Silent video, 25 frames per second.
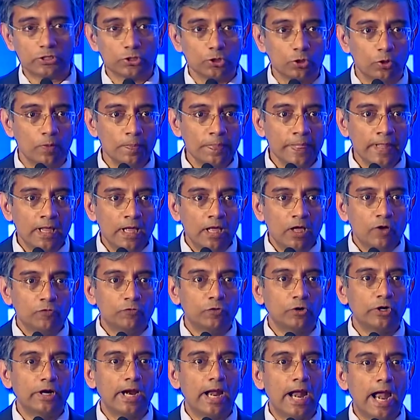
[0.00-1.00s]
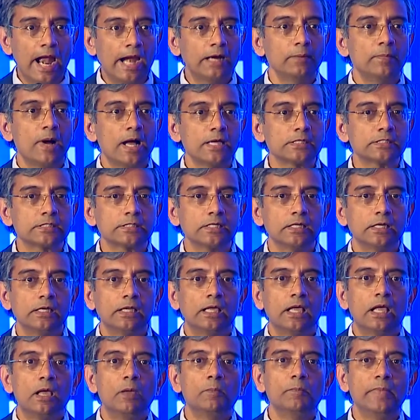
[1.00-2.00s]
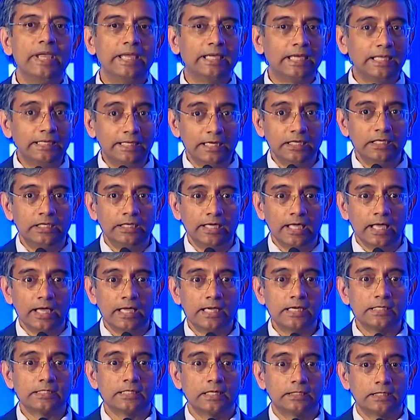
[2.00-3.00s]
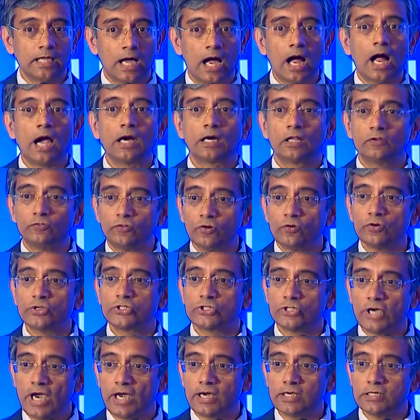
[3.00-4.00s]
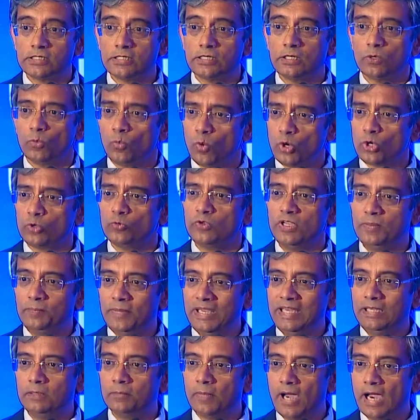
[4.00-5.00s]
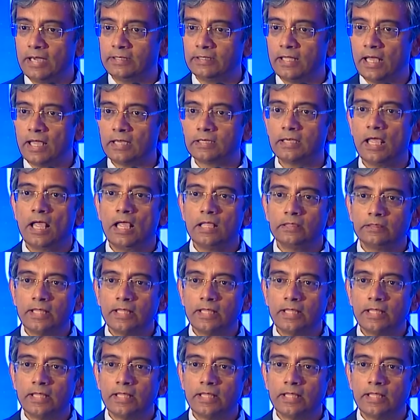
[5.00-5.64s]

So for Airbus, Make in India is at the heart of our strategy. What do we mean by that?